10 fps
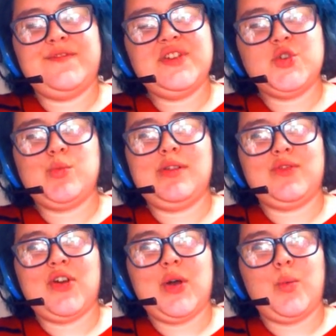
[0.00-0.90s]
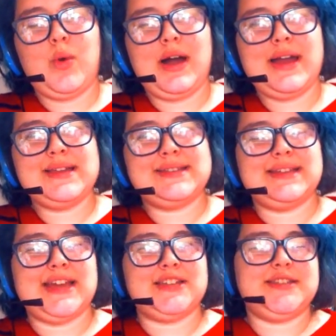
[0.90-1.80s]
Visual wise and
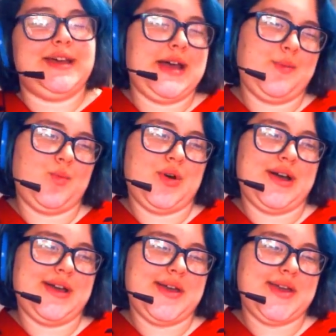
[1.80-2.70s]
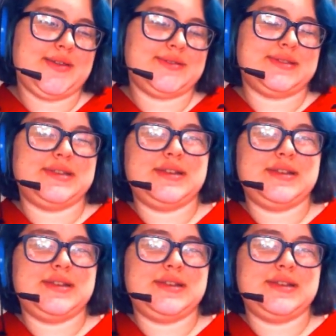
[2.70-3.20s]
like time wise and